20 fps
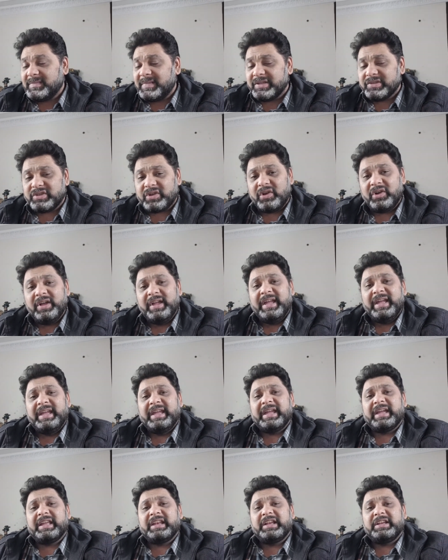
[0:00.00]
So
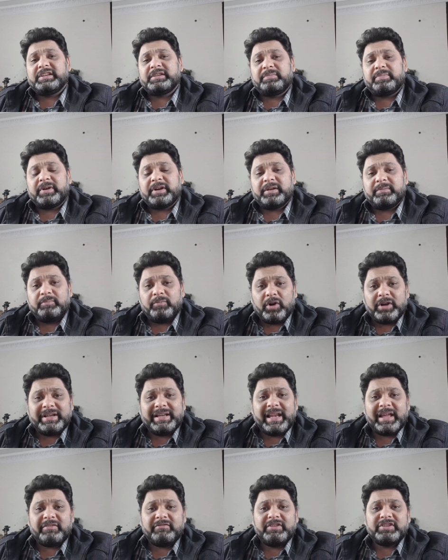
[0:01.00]
he can interpret body
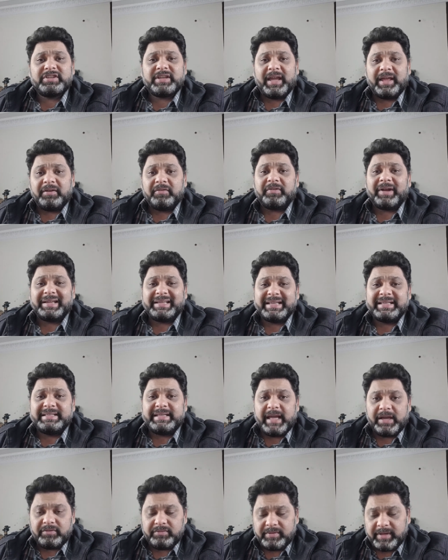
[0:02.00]
language and write it
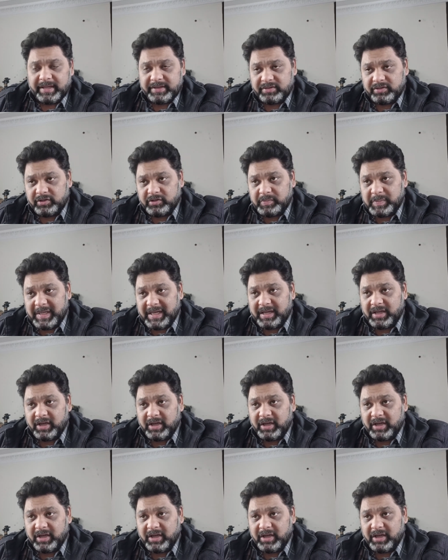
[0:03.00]
down, as to speak.